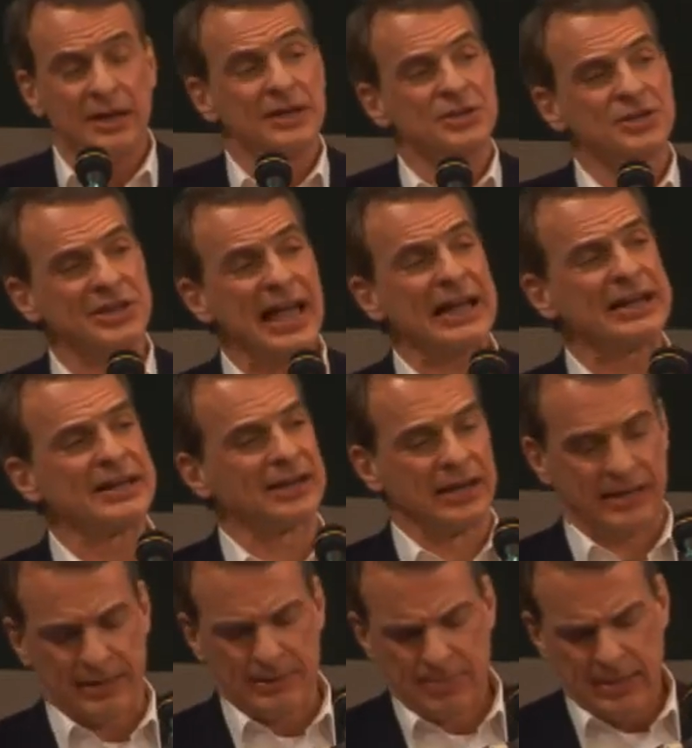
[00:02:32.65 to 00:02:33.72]

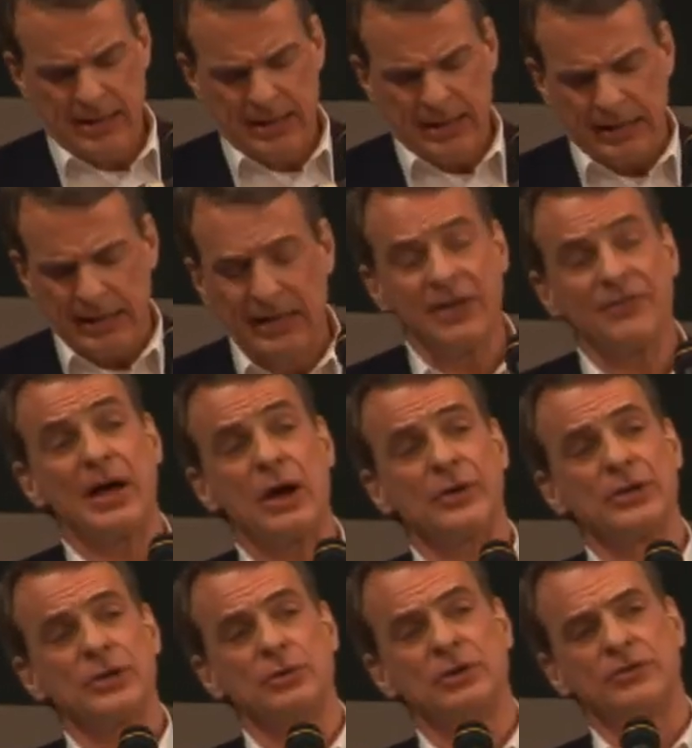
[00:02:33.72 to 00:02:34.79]
Secondly, if our
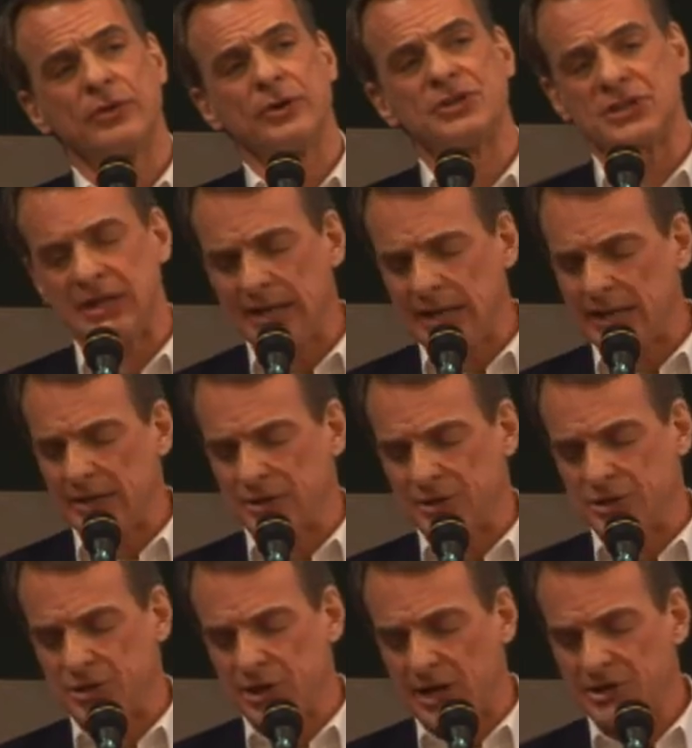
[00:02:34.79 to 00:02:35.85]
universe
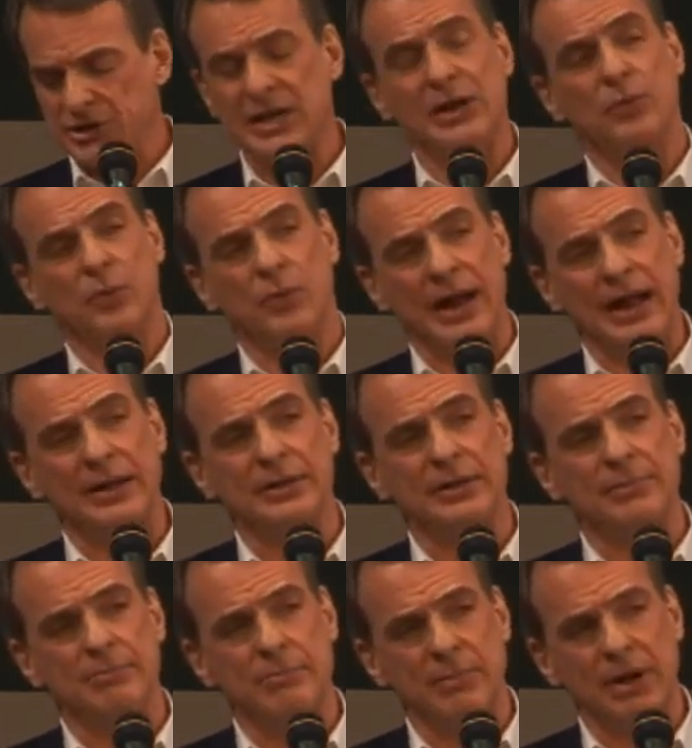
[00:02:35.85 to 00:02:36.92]
is just a
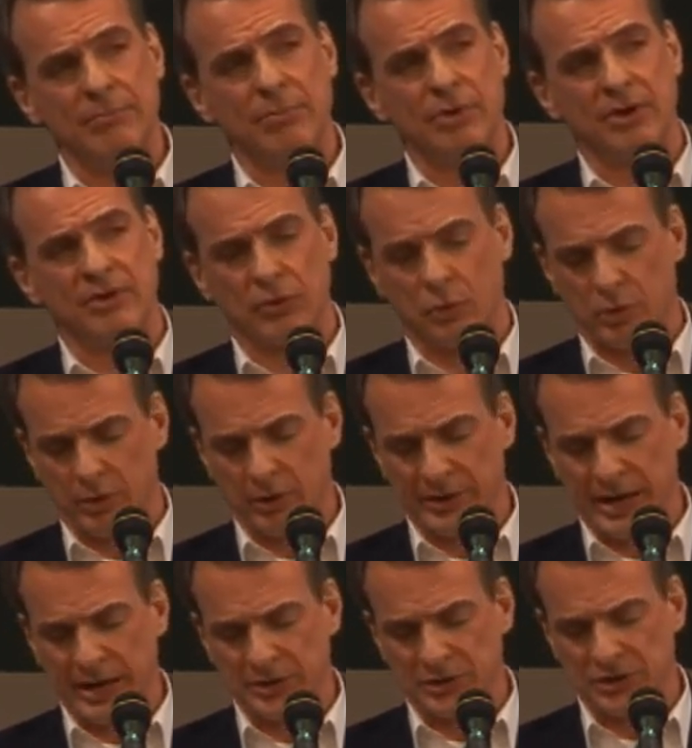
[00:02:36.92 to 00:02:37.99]
random member of a world
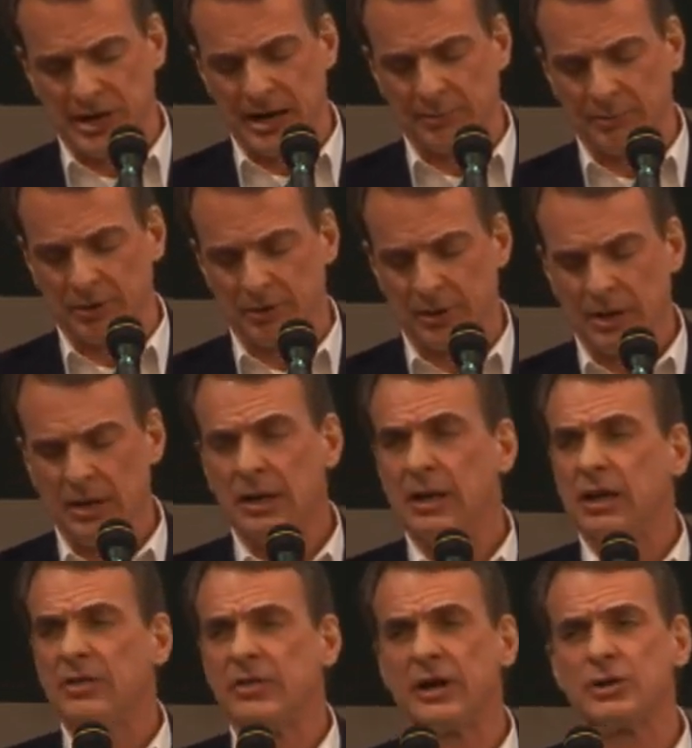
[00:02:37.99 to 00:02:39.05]
ensemble,
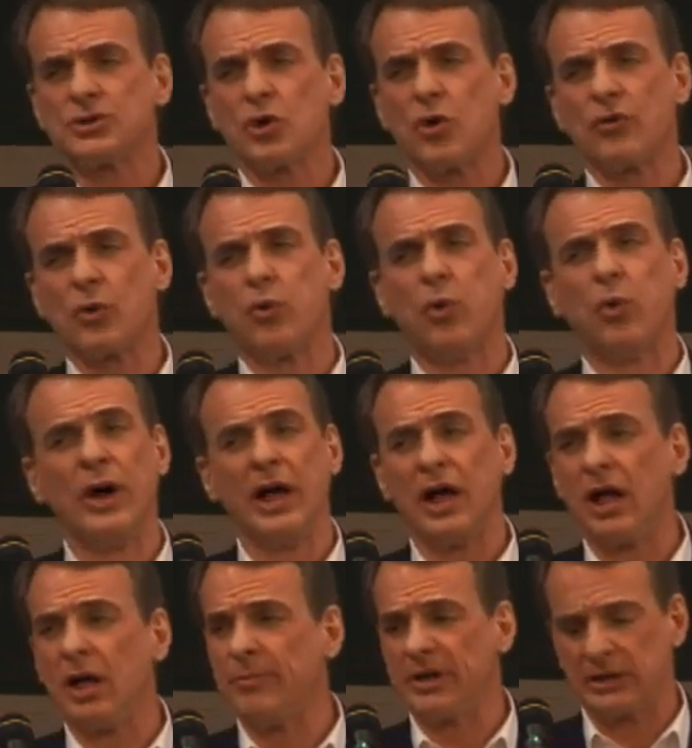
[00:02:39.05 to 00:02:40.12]
then it's
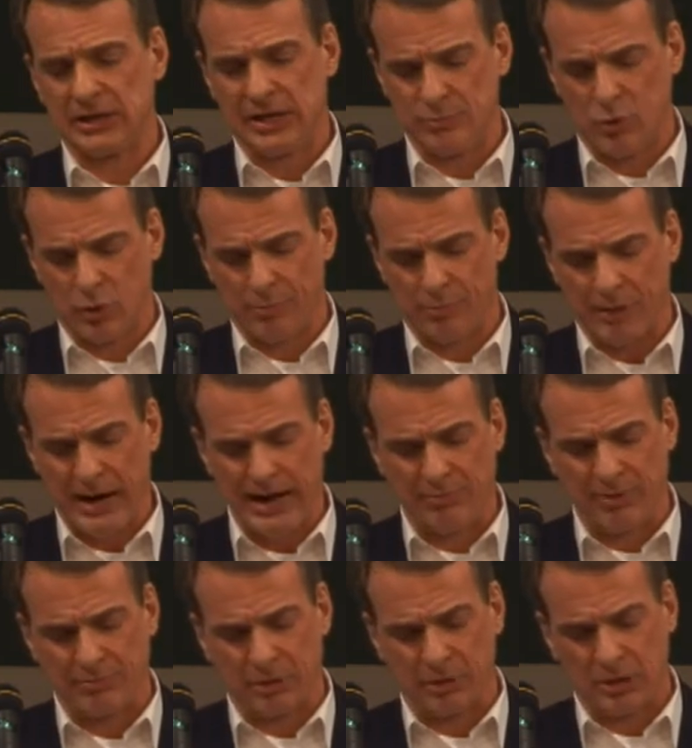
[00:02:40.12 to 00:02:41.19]
overwhelmingly more
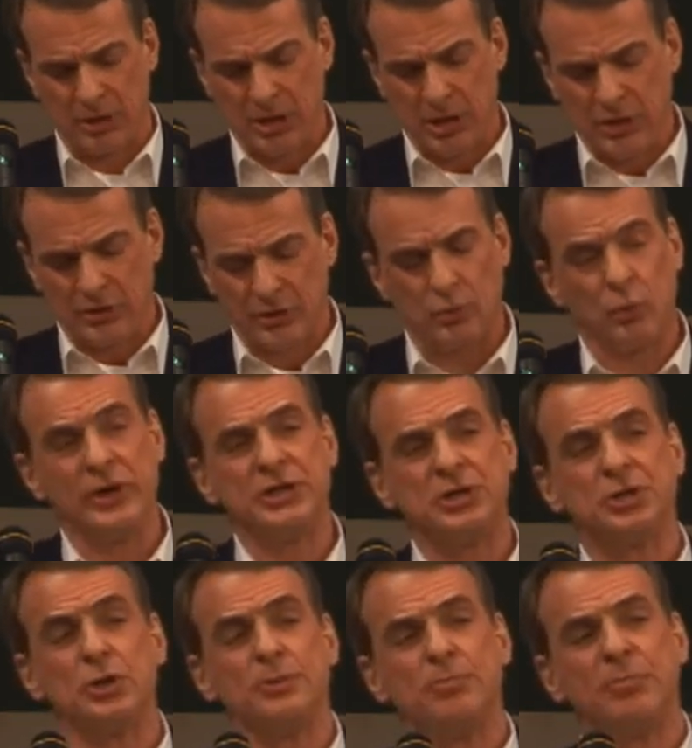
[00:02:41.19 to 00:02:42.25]
probable that we
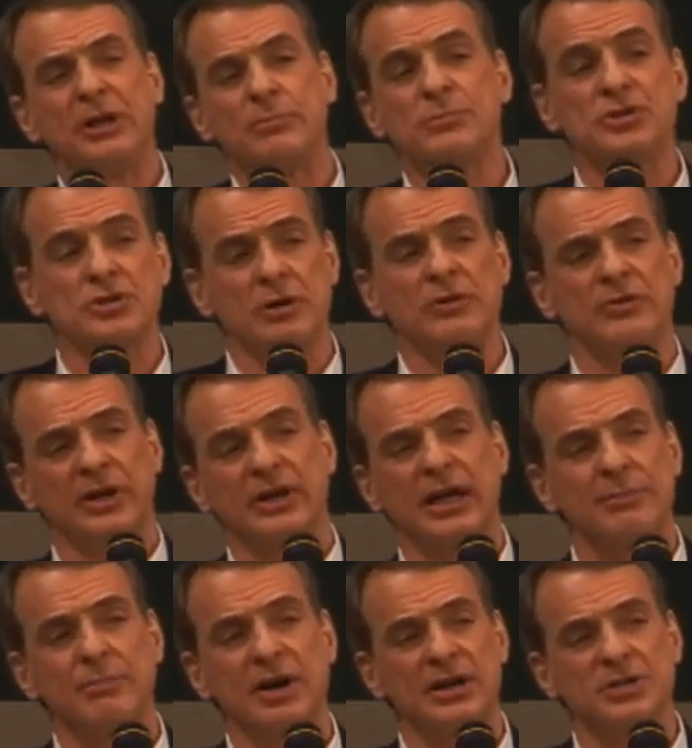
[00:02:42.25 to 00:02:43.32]
should be observing
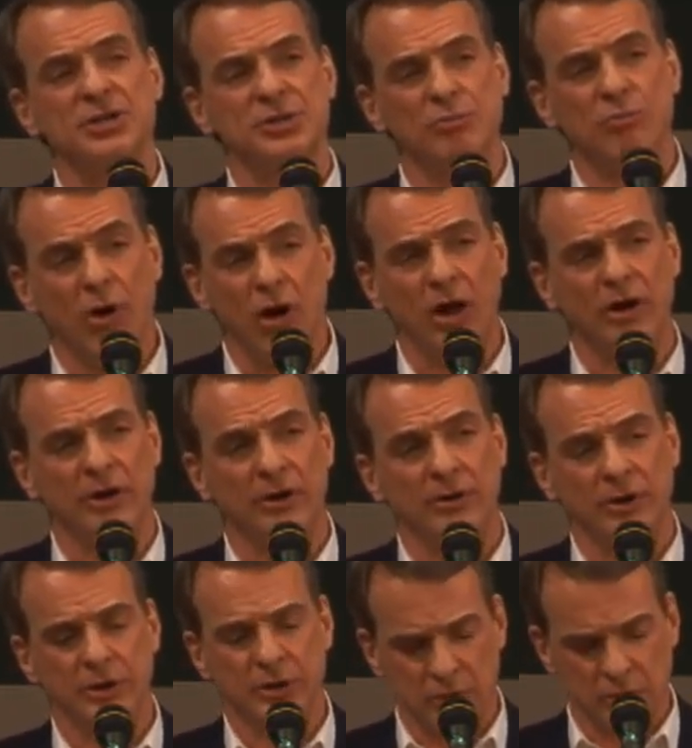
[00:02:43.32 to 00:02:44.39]
a much smaller
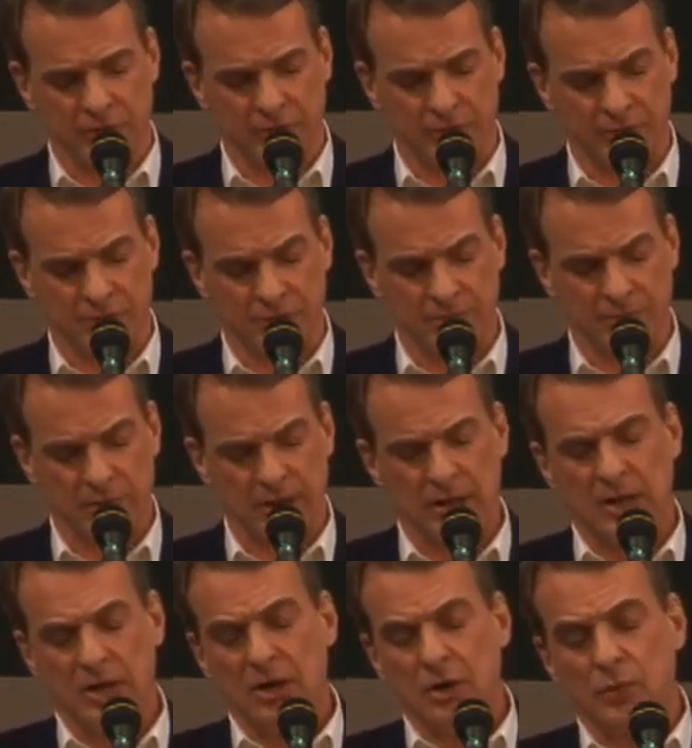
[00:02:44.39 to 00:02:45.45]
universe.
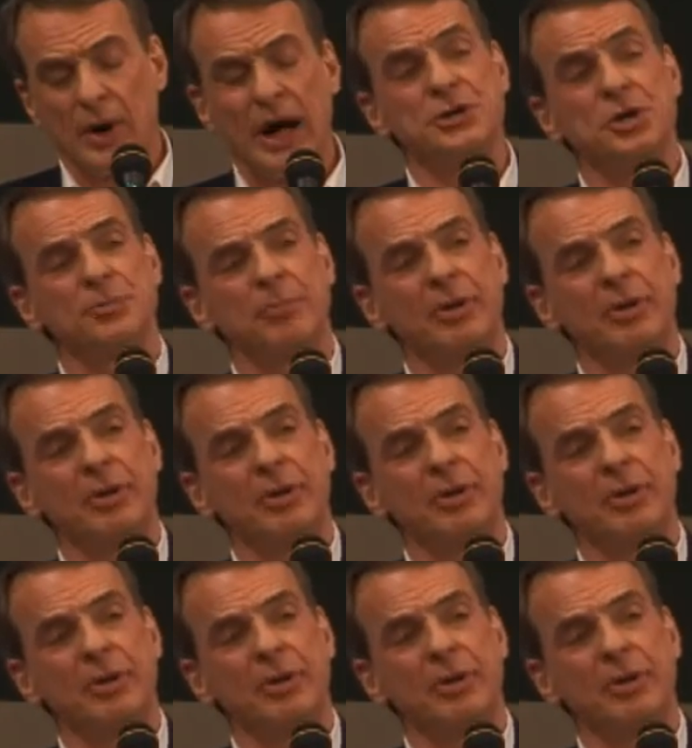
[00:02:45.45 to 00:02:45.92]
Roger